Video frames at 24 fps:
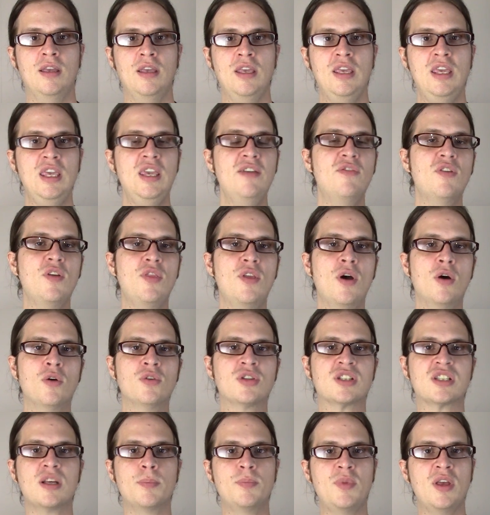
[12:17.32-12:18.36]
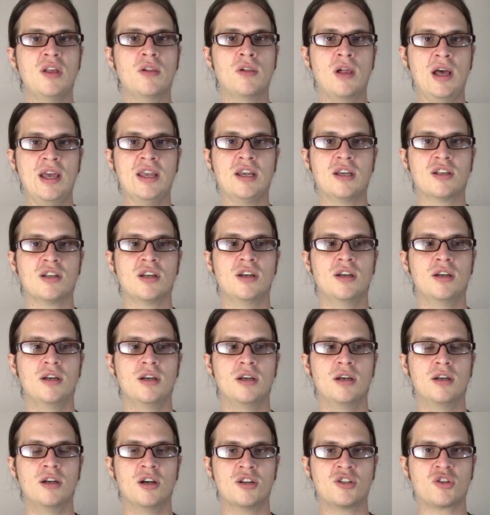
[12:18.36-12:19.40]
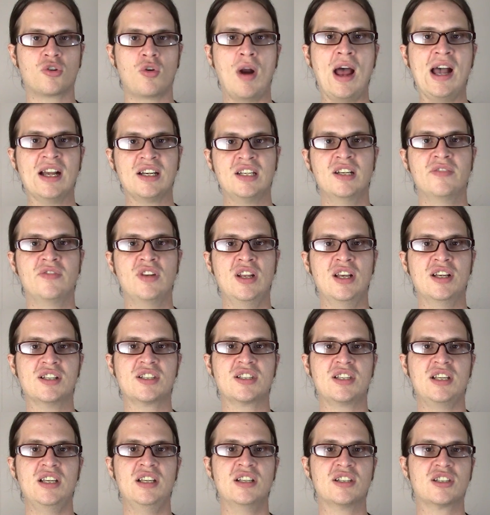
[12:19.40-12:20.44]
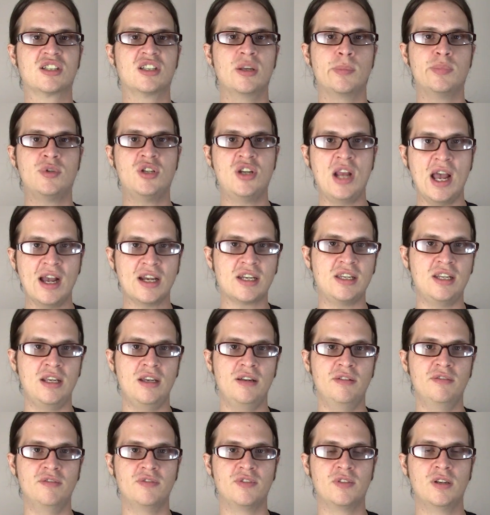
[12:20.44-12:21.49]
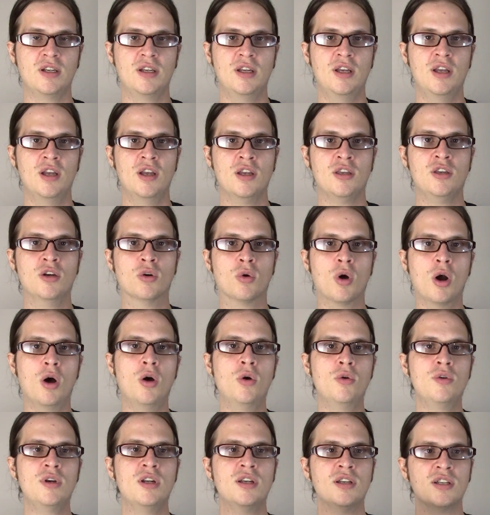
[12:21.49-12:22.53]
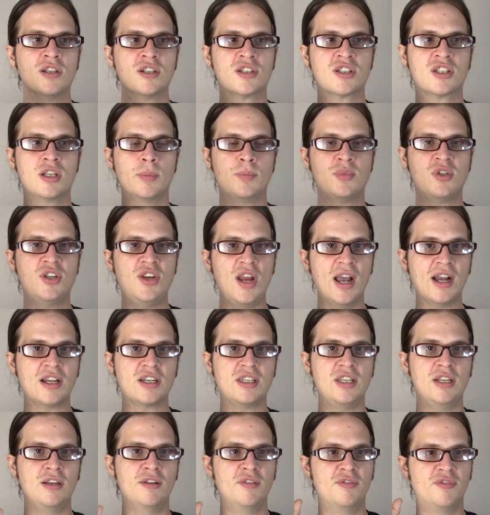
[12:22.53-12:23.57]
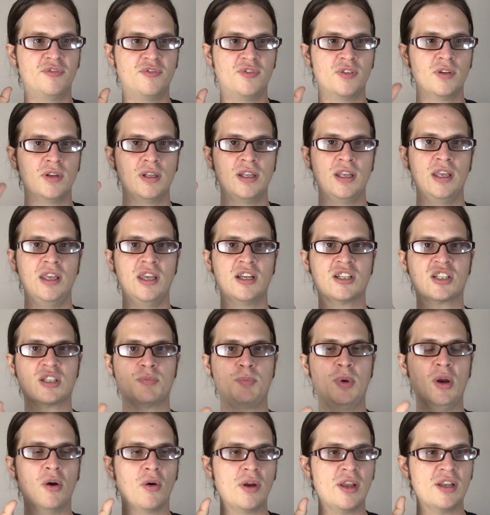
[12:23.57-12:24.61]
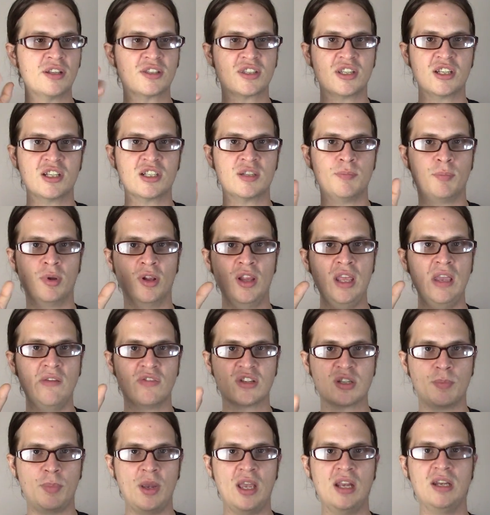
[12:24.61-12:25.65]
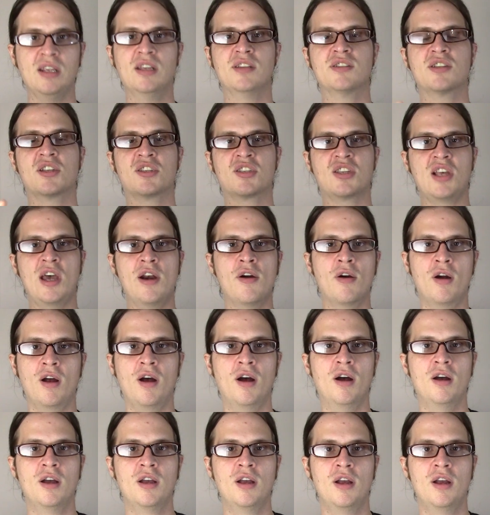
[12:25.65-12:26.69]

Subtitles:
even though something like attractiveness is subjective, your own subjective experiences, beliefs, opinions, etc.